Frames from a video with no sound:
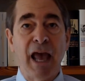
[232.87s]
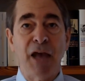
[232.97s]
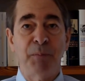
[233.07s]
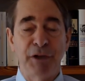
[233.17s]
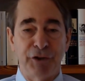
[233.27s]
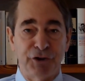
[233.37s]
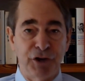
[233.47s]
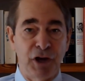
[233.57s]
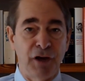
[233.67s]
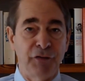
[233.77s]
and be the
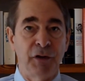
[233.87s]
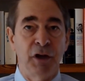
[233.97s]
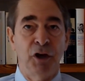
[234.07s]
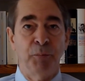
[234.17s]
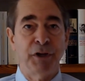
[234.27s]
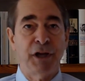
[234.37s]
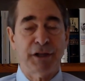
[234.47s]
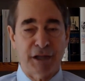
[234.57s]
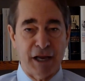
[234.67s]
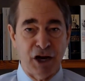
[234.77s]
tough but
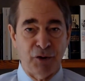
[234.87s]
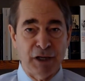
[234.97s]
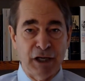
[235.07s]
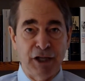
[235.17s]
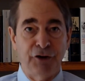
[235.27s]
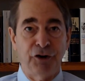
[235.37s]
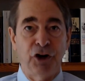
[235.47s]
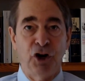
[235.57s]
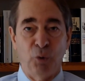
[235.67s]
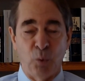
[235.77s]
yet caring leader